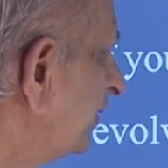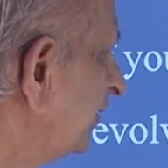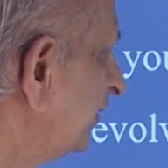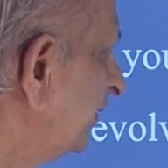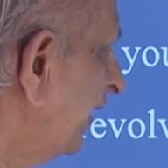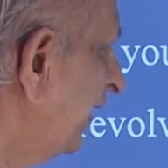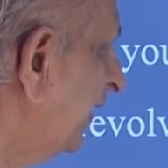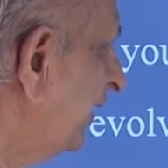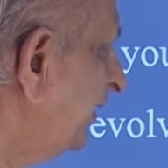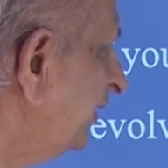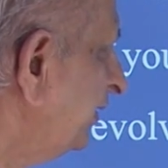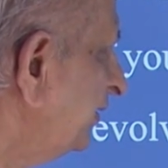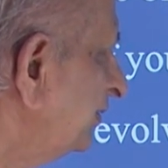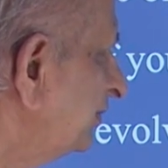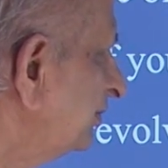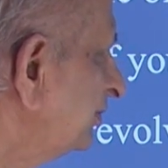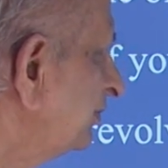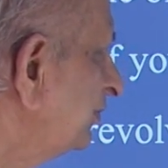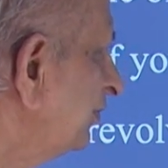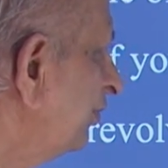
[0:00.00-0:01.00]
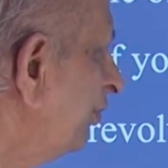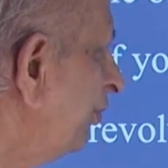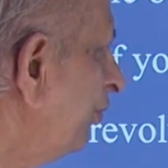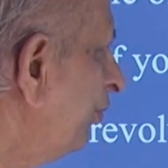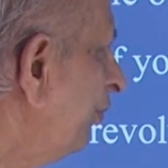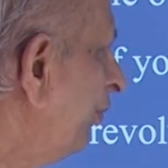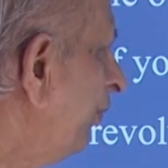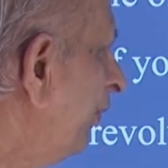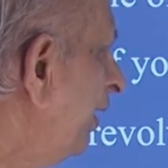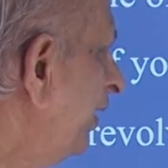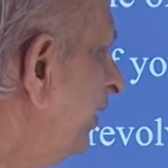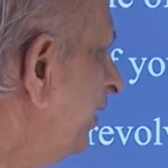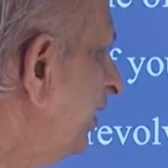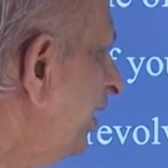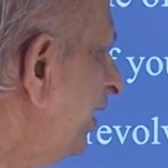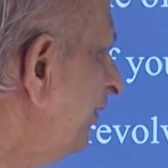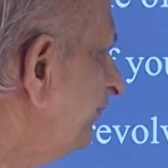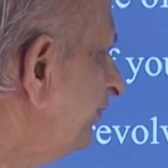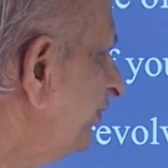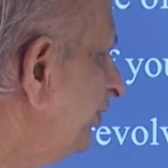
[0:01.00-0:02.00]
Then one
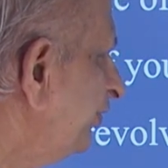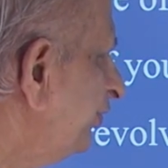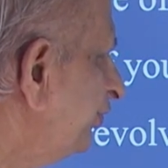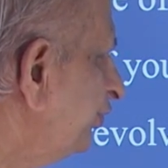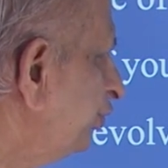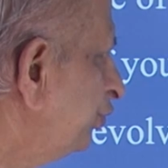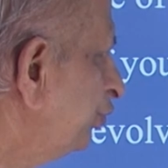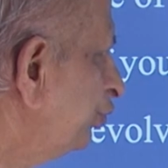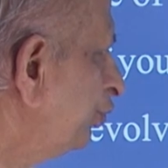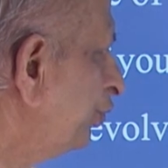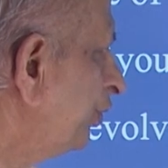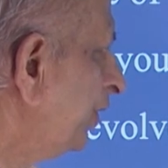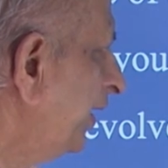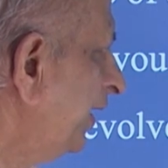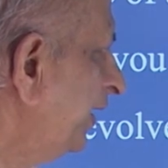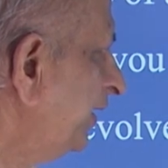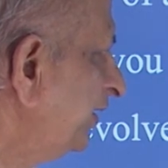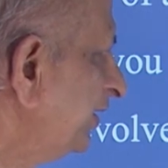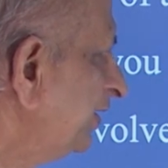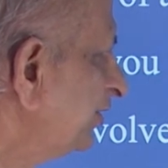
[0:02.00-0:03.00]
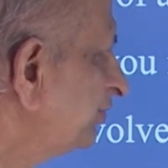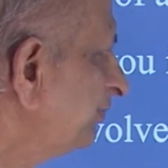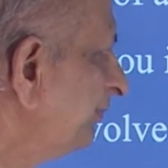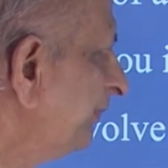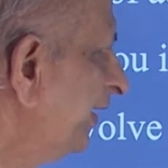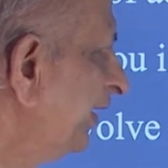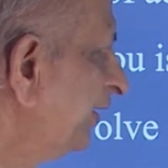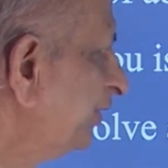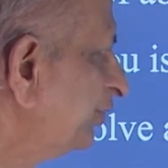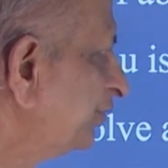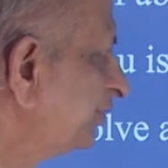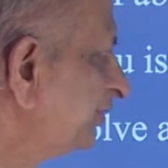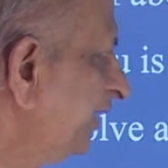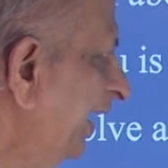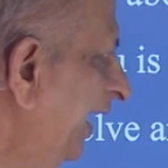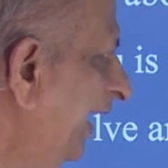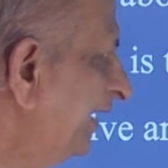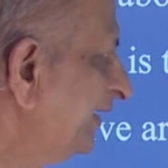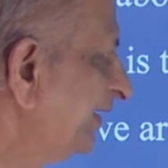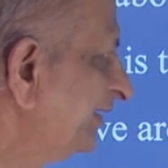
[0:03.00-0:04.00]
of the student is made to
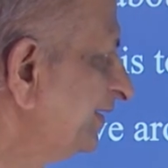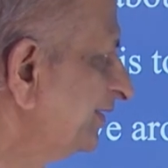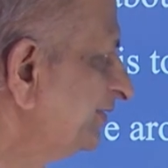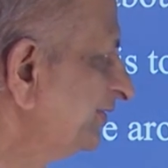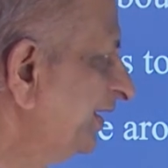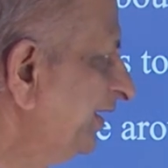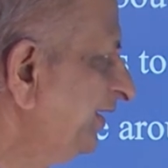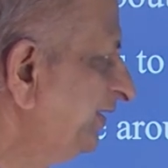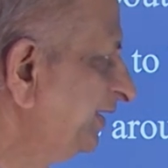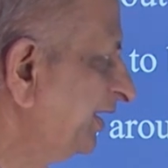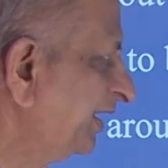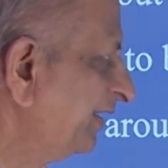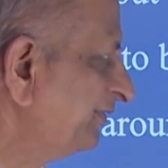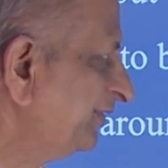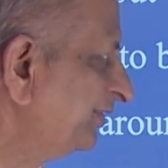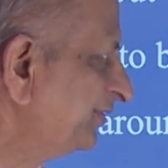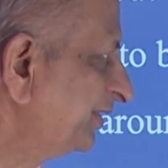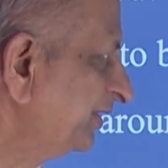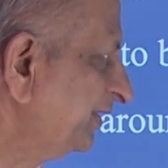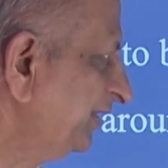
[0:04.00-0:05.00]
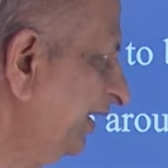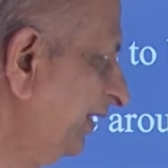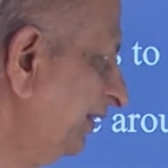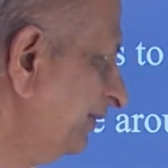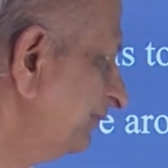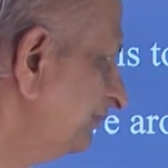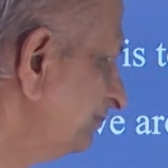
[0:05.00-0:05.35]
stand at the center of the circle.